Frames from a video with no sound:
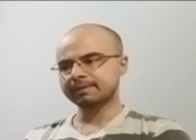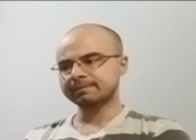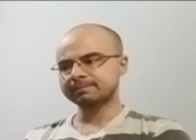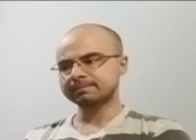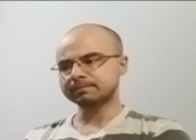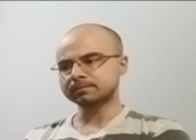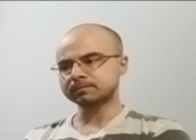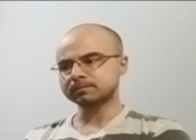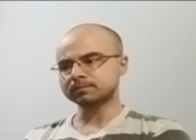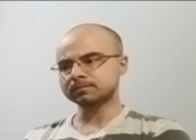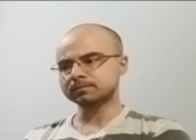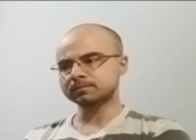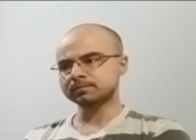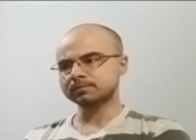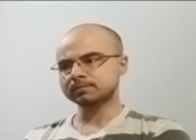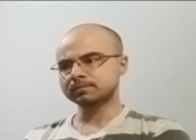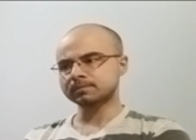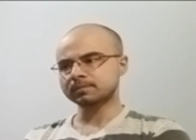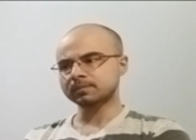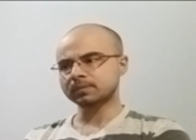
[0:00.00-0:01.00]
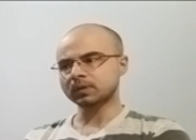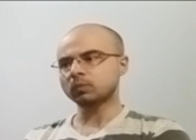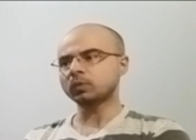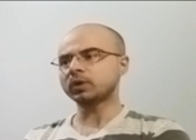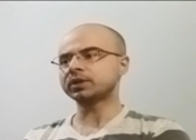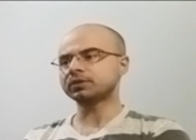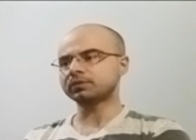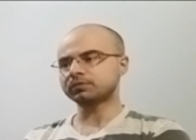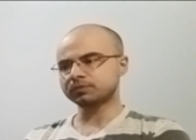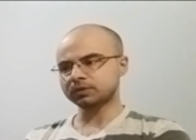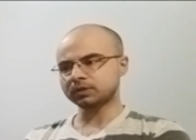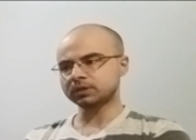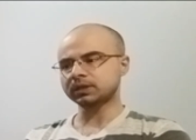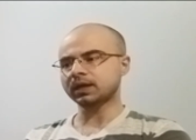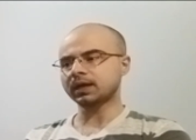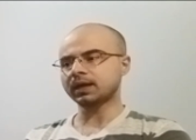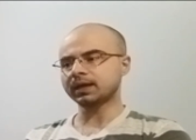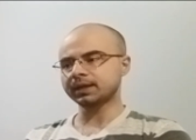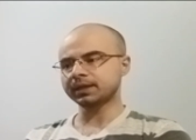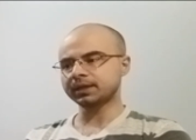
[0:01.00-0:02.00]
Mm-hmm. Wonderful
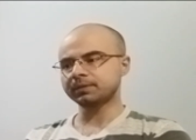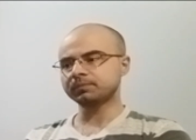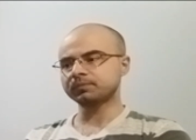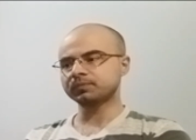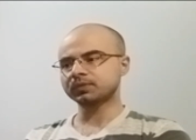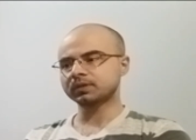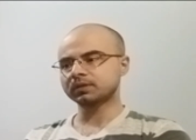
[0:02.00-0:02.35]
time.